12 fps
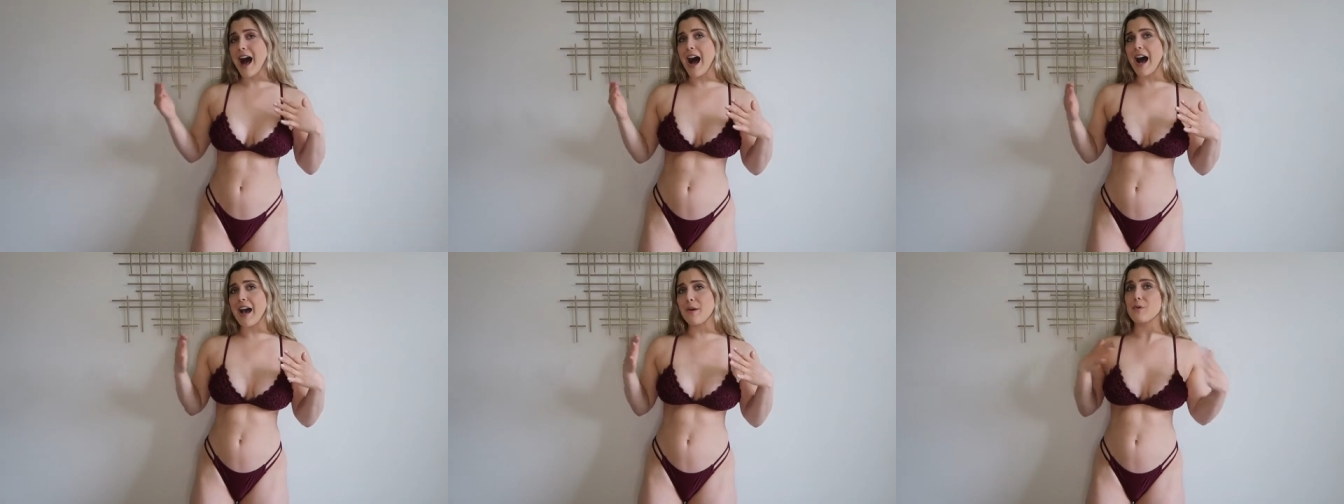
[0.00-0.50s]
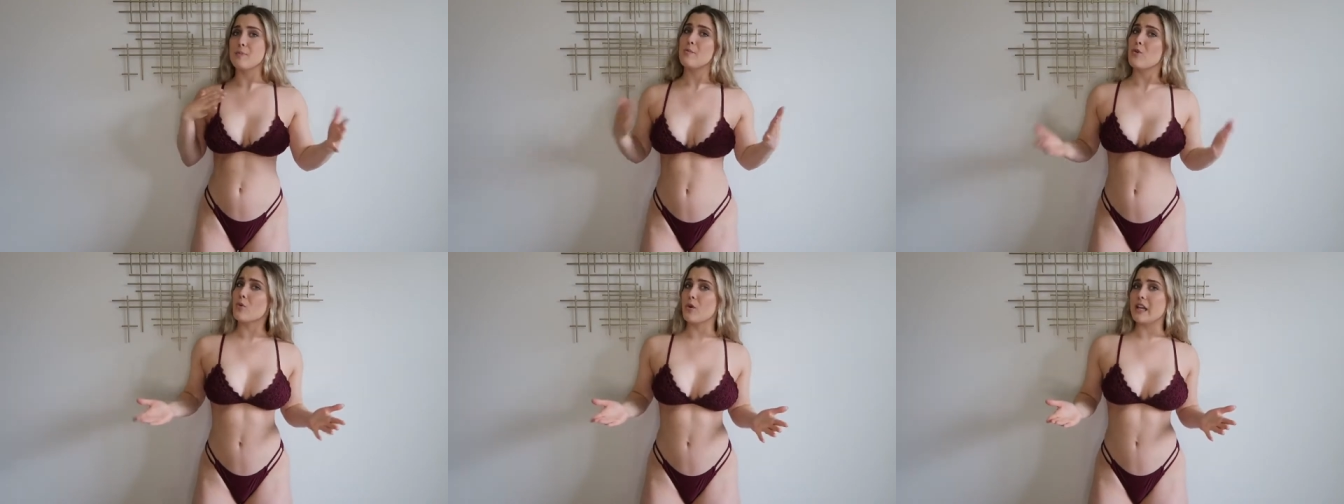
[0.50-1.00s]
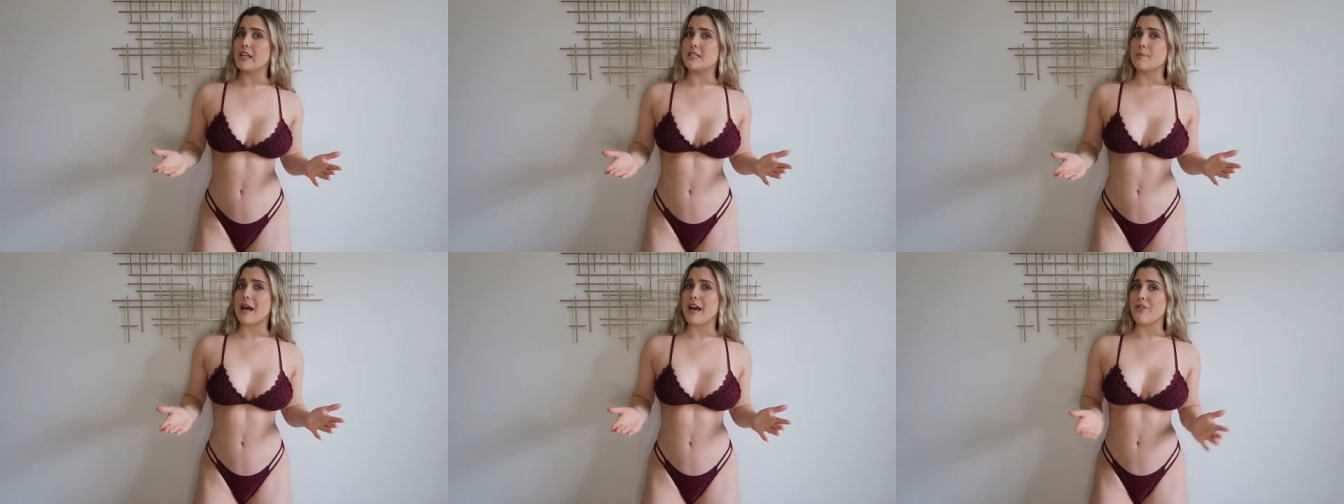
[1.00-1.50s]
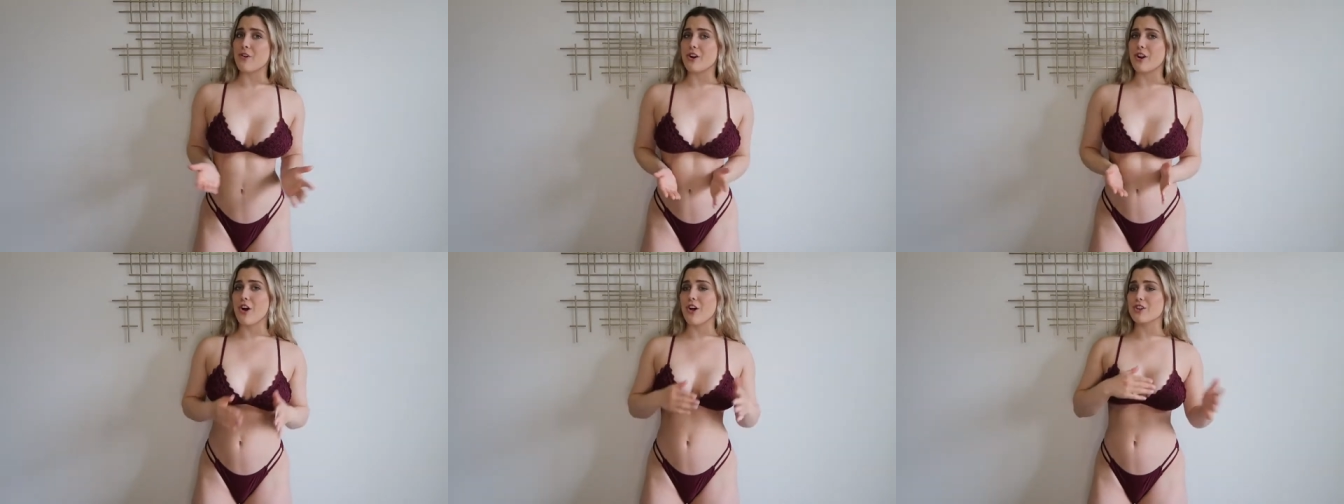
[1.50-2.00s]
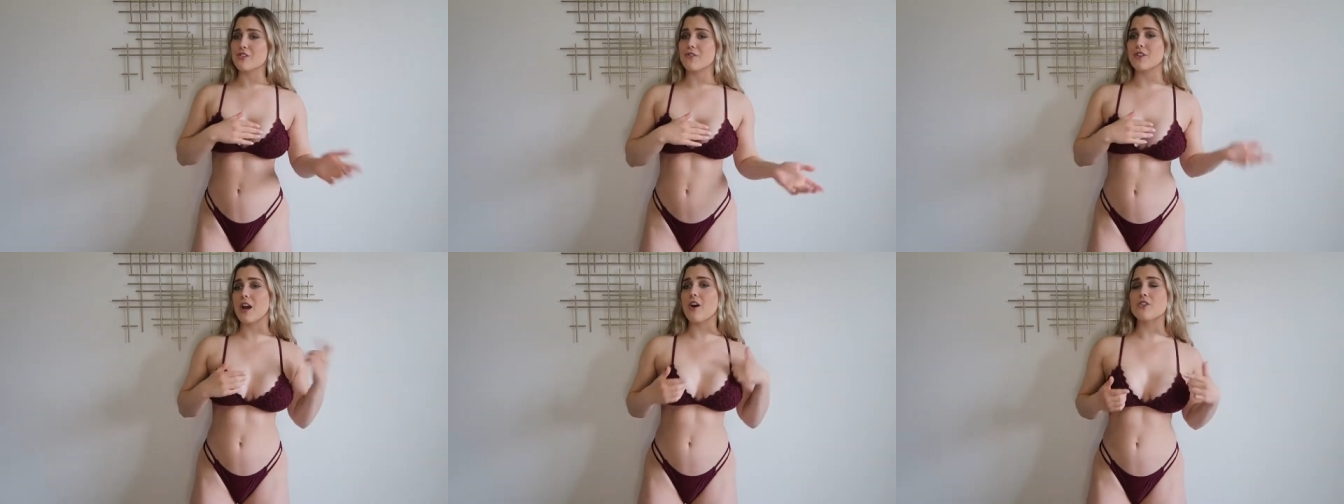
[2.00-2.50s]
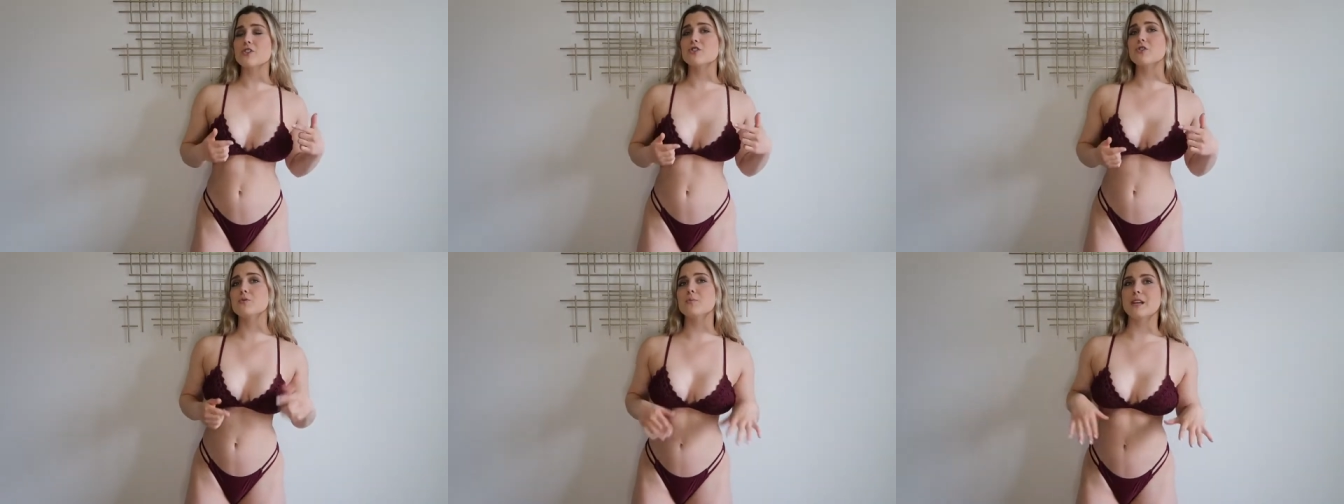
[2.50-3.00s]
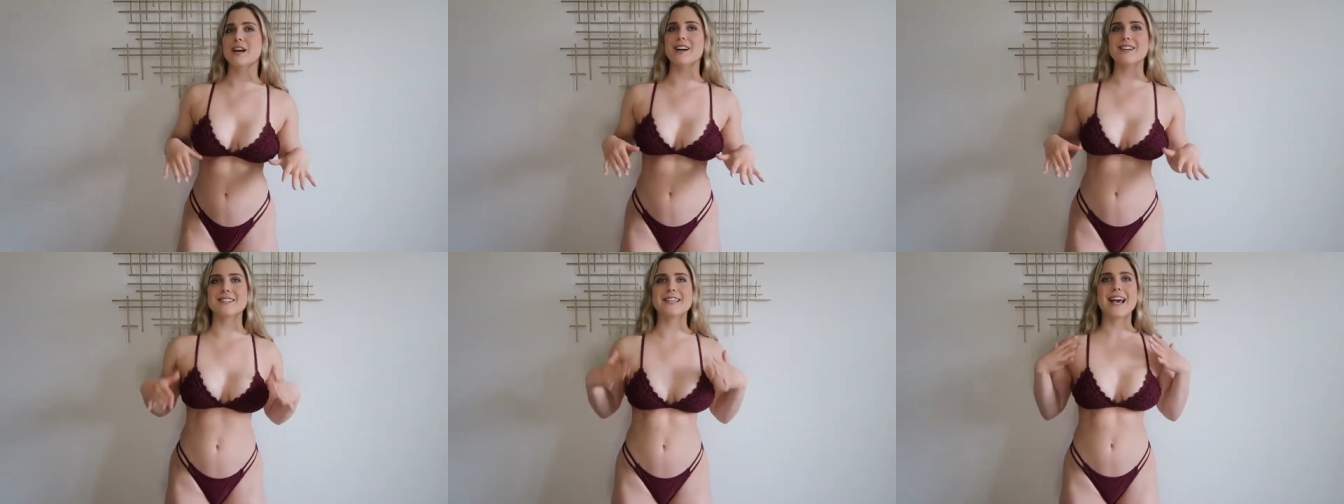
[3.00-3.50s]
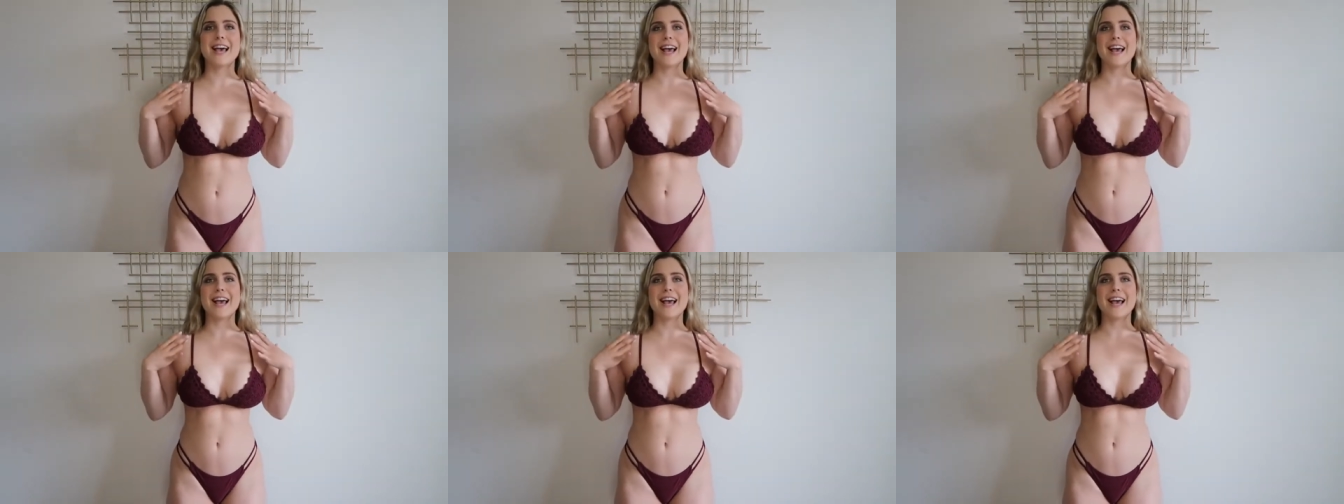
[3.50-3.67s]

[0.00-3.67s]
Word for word: I would be more willing to pay $30 for the other suit because